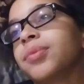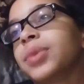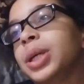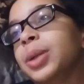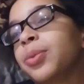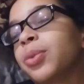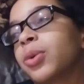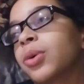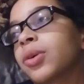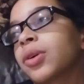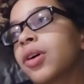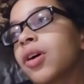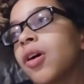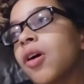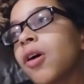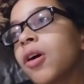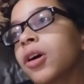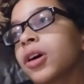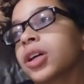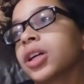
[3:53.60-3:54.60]
people
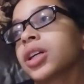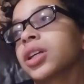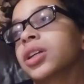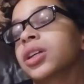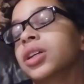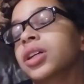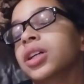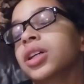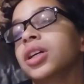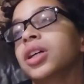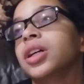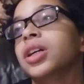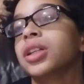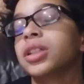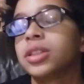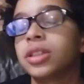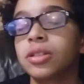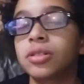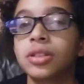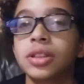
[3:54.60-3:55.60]
are
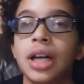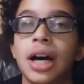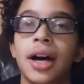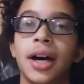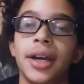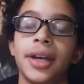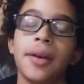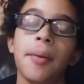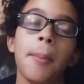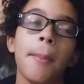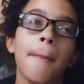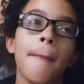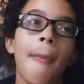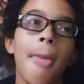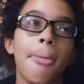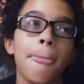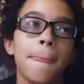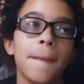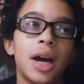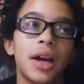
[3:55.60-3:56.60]
still dying
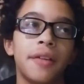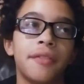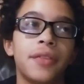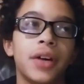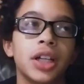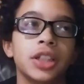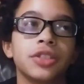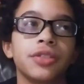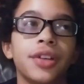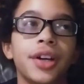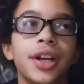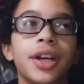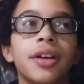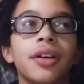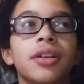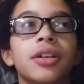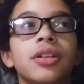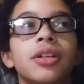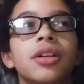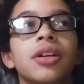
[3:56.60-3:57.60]
at a fast
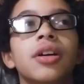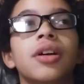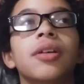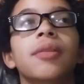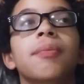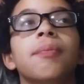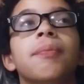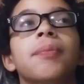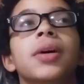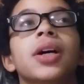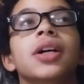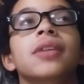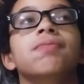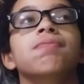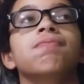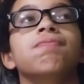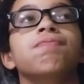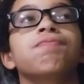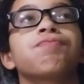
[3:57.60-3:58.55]
rate, but